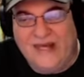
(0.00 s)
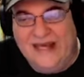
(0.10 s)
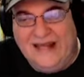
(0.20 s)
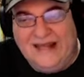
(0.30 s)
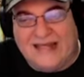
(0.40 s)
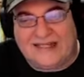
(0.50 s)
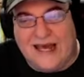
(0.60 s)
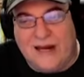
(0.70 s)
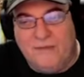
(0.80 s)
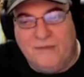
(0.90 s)
that's
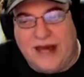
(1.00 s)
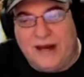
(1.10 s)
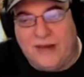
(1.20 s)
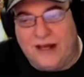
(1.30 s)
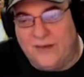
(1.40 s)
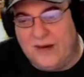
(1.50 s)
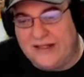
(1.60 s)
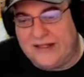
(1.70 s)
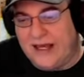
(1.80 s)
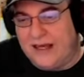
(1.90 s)
kind of meta, by the way,
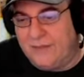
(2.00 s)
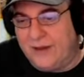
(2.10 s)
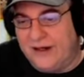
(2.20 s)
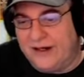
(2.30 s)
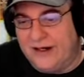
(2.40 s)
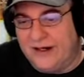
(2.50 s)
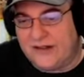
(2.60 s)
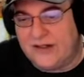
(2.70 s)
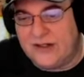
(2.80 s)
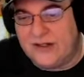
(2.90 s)
saying player
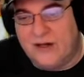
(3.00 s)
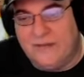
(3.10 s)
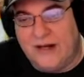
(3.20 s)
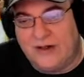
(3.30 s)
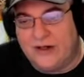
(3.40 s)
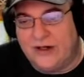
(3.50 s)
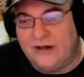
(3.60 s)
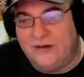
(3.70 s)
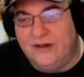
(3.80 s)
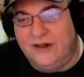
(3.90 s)
character, so I'm not sure
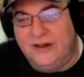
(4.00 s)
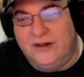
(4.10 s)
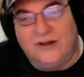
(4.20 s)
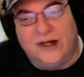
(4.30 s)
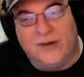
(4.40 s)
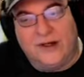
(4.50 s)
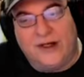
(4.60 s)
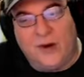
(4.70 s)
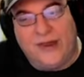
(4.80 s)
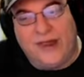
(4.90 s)
I would
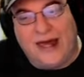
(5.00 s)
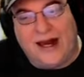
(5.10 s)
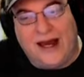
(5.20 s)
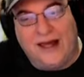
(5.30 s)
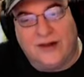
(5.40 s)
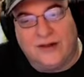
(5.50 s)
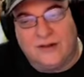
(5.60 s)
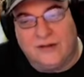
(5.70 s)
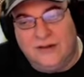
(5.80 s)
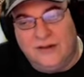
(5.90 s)
go with that either.
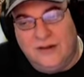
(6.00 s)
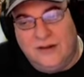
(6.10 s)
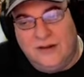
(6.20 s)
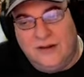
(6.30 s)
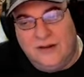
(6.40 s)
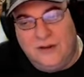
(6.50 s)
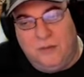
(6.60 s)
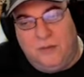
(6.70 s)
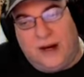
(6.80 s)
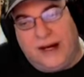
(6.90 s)

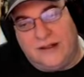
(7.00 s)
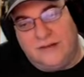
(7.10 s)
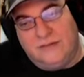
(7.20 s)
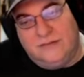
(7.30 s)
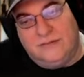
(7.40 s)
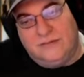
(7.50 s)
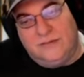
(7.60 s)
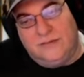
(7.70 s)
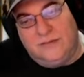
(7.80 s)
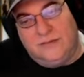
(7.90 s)
But
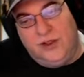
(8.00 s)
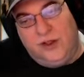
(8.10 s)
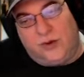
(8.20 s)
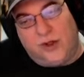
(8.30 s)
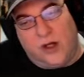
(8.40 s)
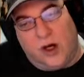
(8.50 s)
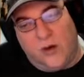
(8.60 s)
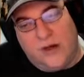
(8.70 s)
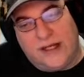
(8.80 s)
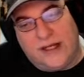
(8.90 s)
you could
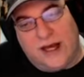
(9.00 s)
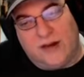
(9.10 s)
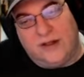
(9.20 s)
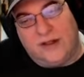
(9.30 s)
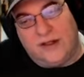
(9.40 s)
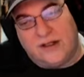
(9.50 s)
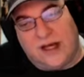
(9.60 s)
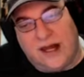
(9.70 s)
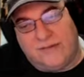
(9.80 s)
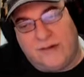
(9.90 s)
hone it down. It doesn't
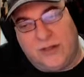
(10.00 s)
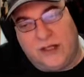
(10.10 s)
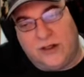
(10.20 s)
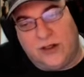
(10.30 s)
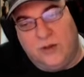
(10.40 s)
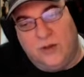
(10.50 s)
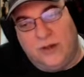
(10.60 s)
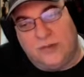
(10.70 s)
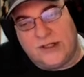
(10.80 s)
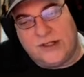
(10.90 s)
have to be a human
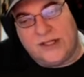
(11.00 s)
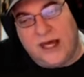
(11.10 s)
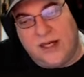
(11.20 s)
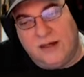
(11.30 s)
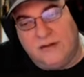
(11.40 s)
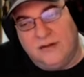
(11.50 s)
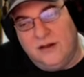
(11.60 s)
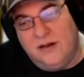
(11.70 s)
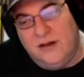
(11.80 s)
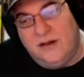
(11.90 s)
per se.
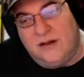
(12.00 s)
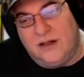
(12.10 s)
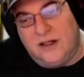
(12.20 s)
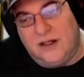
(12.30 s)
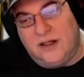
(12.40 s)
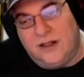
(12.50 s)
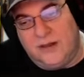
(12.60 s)
Um,